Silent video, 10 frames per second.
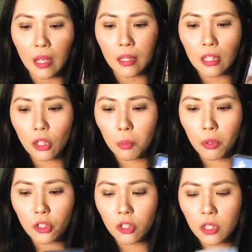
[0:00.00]
this
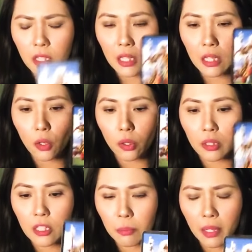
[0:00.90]
opportunity or
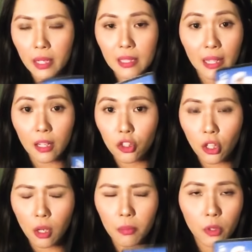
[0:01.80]
this place, like a
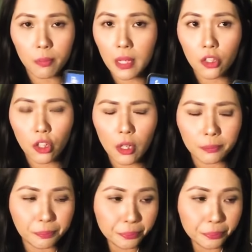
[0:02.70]
job, could be a job,